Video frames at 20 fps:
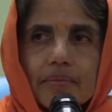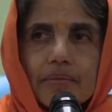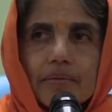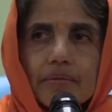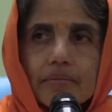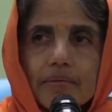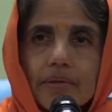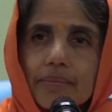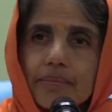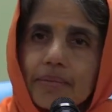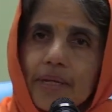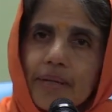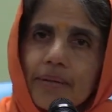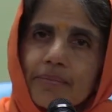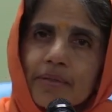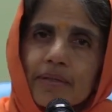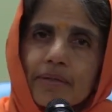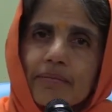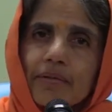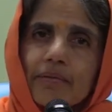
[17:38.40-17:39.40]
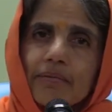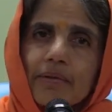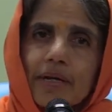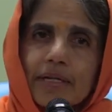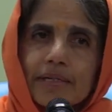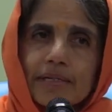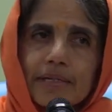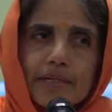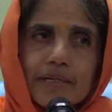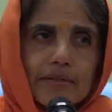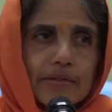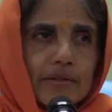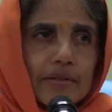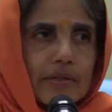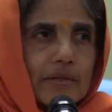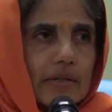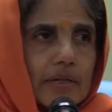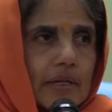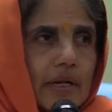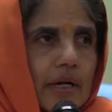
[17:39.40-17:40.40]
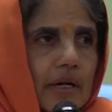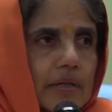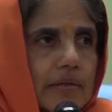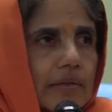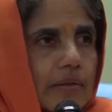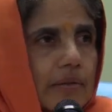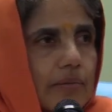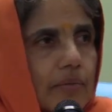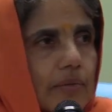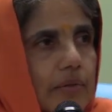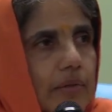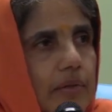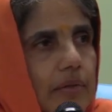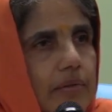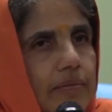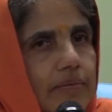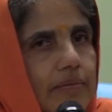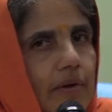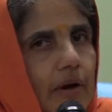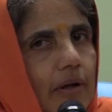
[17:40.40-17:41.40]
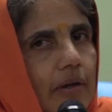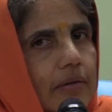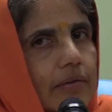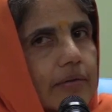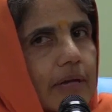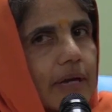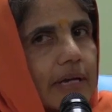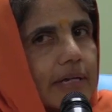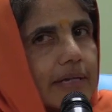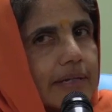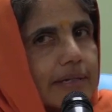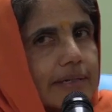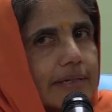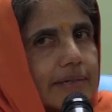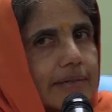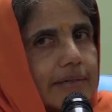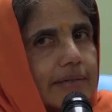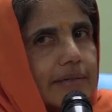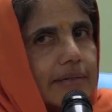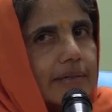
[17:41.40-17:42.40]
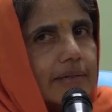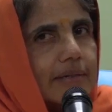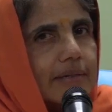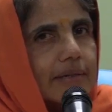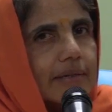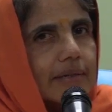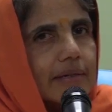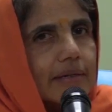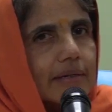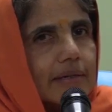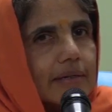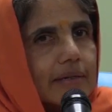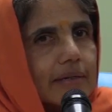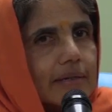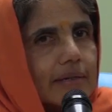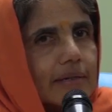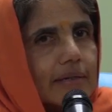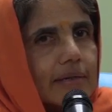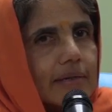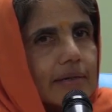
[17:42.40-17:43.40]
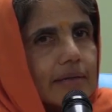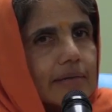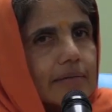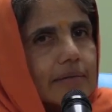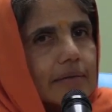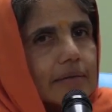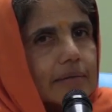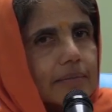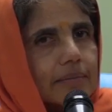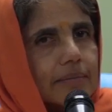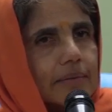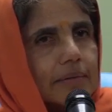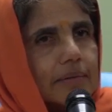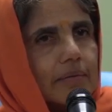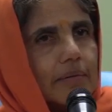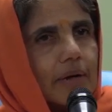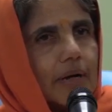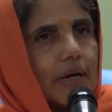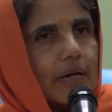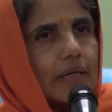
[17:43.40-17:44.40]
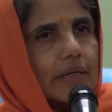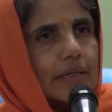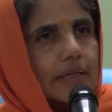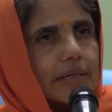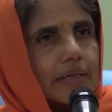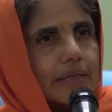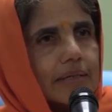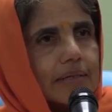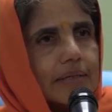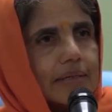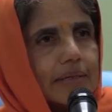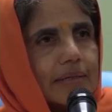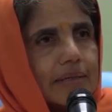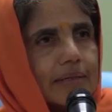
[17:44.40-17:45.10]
Sometimes even while teaching the class, he would just fall silent. He'd just be quiet.